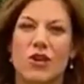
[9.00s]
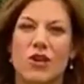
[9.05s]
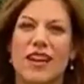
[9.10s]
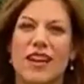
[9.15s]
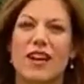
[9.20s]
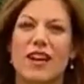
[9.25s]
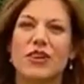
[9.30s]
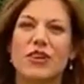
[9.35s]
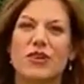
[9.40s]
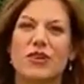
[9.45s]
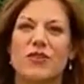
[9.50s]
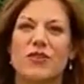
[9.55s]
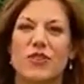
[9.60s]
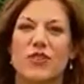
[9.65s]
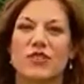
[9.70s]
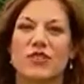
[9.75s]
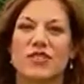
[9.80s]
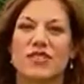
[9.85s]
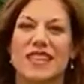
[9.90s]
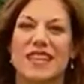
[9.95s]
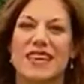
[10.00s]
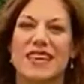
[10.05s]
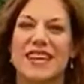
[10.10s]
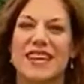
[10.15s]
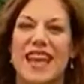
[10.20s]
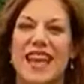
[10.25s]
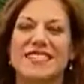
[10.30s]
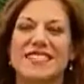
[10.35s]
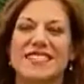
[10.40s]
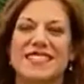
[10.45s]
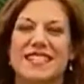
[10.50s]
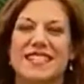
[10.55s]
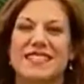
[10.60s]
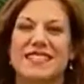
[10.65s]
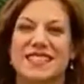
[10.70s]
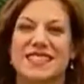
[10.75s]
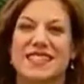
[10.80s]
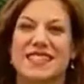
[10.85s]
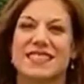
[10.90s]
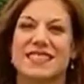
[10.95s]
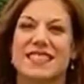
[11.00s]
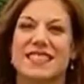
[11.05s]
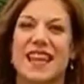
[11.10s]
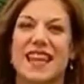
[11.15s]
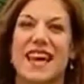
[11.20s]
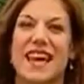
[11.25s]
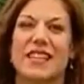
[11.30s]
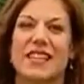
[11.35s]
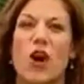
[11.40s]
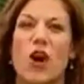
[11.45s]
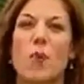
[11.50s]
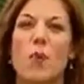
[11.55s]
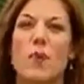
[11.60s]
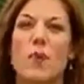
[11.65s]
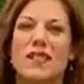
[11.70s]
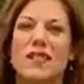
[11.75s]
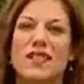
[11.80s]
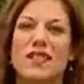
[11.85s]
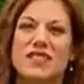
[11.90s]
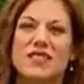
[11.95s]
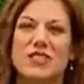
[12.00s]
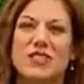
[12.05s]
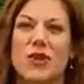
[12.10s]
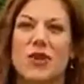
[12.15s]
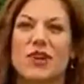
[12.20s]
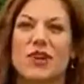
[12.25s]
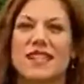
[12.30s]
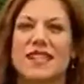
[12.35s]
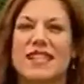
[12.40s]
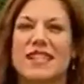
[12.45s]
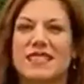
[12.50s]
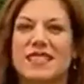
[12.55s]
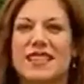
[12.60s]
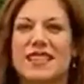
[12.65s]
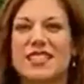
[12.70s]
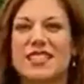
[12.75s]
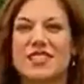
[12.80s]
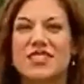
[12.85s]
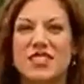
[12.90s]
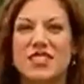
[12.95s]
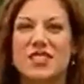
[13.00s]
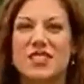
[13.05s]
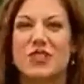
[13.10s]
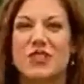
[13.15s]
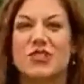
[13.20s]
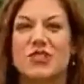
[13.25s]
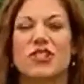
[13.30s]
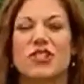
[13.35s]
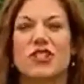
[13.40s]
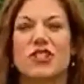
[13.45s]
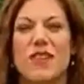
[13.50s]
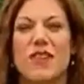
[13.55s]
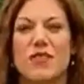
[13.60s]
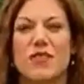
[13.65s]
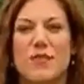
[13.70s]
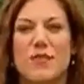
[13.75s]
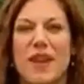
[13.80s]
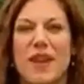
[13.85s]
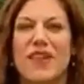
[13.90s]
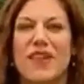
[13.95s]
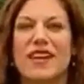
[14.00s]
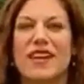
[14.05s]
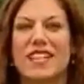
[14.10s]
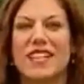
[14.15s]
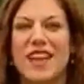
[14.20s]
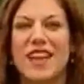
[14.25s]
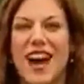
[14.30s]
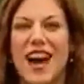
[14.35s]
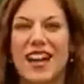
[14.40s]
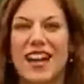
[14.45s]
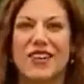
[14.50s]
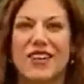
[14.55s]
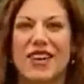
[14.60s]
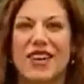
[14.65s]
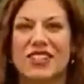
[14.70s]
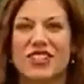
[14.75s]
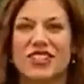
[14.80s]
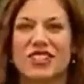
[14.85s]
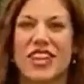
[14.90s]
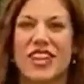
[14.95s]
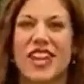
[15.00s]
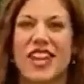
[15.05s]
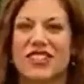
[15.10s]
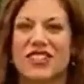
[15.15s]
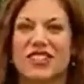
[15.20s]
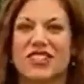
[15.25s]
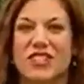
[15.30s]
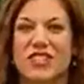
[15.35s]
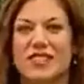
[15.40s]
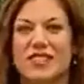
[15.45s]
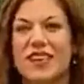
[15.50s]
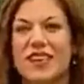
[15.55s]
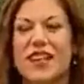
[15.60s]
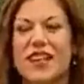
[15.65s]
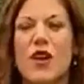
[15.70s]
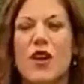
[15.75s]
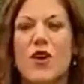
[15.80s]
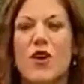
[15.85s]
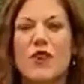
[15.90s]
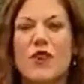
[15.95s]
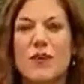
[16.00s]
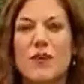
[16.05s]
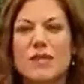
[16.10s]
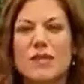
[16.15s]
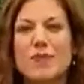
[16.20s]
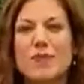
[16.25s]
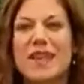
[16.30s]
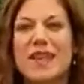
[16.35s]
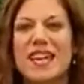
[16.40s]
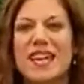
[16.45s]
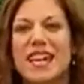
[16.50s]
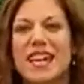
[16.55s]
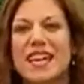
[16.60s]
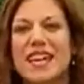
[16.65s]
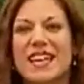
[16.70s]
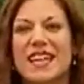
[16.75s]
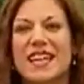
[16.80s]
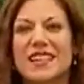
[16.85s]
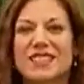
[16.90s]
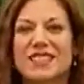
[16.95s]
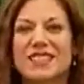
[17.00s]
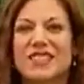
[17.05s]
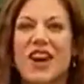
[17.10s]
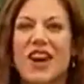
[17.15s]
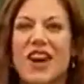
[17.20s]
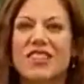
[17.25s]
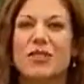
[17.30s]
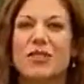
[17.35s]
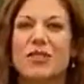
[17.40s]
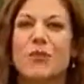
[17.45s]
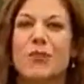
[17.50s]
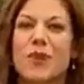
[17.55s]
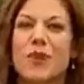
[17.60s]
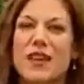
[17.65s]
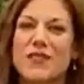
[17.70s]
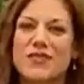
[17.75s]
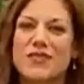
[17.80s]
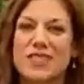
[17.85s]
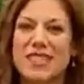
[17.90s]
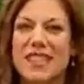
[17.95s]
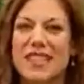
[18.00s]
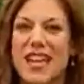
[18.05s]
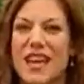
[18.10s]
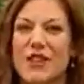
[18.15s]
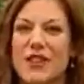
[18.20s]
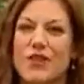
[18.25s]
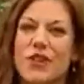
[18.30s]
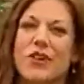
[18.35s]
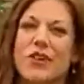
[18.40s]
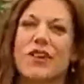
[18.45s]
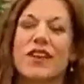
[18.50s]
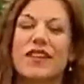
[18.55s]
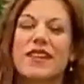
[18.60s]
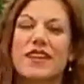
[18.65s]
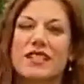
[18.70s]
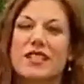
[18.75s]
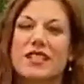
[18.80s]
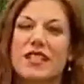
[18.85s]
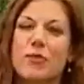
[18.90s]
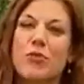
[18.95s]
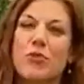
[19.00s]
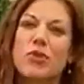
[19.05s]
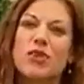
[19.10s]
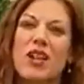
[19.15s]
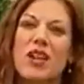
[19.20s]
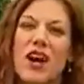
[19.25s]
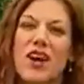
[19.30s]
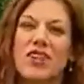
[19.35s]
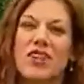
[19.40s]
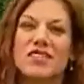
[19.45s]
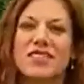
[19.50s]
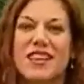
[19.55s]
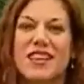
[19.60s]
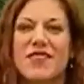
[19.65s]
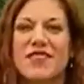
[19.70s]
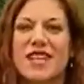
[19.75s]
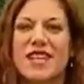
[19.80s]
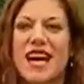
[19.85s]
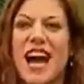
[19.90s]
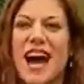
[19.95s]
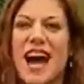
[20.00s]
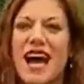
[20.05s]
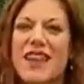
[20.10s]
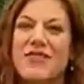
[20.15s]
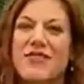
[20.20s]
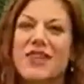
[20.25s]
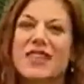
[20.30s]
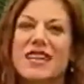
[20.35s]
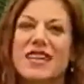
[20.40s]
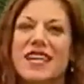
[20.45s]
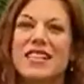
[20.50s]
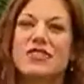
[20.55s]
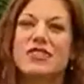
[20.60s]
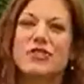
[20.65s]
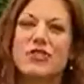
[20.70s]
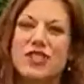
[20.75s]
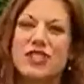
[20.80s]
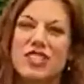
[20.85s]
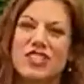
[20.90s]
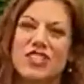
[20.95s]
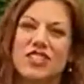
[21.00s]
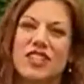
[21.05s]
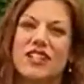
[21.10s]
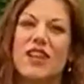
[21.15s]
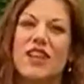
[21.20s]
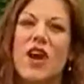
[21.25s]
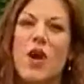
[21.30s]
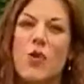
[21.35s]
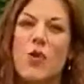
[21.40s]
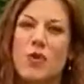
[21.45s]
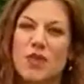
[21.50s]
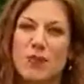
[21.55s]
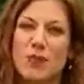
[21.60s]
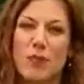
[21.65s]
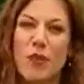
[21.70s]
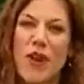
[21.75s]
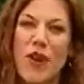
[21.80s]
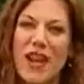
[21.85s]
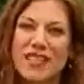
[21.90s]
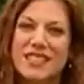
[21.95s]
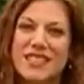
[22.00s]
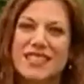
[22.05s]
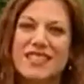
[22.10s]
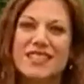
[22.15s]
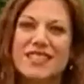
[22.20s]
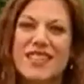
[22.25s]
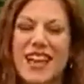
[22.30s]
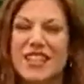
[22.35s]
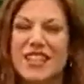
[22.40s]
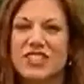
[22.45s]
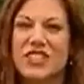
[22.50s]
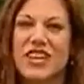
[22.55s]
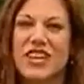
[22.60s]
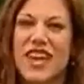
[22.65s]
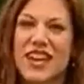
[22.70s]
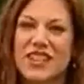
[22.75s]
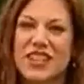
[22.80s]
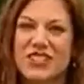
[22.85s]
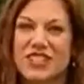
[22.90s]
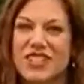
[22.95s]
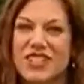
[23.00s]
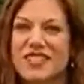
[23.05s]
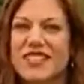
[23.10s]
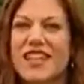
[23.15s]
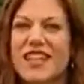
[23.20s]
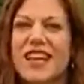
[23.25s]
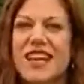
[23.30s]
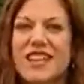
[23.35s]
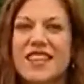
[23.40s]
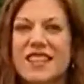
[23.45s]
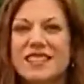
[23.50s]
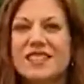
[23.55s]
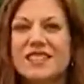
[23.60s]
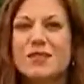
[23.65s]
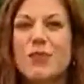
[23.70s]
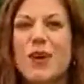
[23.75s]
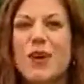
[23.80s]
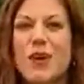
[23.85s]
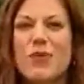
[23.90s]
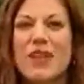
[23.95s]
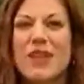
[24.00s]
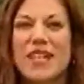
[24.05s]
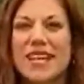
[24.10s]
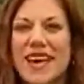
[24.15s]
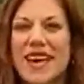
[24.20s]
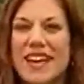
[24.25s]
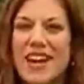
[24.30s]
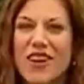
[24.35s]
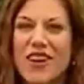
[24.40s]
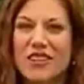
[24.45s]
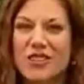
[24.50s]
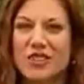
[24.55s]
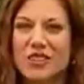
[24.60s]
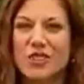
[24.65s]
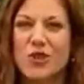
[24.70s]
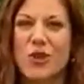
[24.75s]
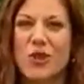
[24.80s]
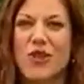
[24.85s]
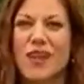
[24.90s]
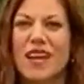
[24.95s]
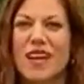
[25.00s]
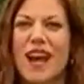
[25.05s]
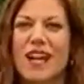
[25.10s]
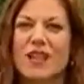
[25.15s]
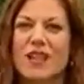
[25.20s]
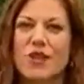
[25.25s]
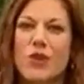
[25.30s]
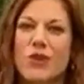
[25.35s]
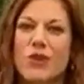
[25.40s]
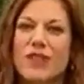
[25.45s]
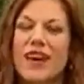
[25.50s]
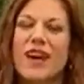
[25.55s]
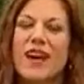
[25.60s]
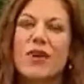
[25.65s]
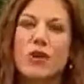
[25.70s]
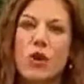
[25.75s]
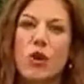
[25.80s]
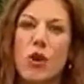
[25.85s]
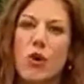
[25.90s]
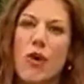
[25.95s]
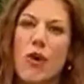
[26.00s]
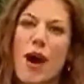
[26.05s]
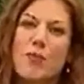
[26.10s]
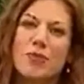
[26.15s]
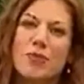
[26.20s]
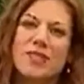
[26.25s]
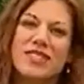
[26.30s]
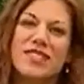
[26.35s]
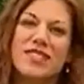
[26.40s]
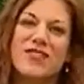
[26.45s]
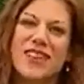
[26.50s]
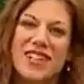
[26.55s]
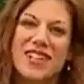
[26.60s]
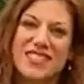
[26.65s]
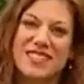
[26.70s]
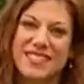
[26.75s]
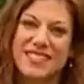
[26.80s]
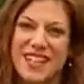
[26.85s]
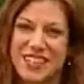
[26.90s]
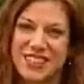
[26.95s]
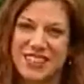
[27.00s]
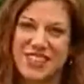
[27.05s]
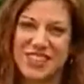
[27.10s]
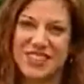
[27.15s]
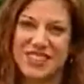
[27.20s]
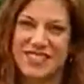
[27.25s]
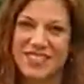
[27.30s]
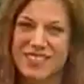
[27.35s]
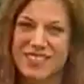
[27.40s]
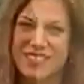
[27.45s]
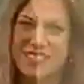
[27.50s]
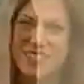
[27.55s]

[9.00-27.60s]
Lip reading: Cornell University in 1868 opened its doors as an institution of American higher education. From its beginning, it has sought to weave together the liberal arts of the Ivy League tradition with practical education. This is where we get our story on Cornell Cooperative Extension.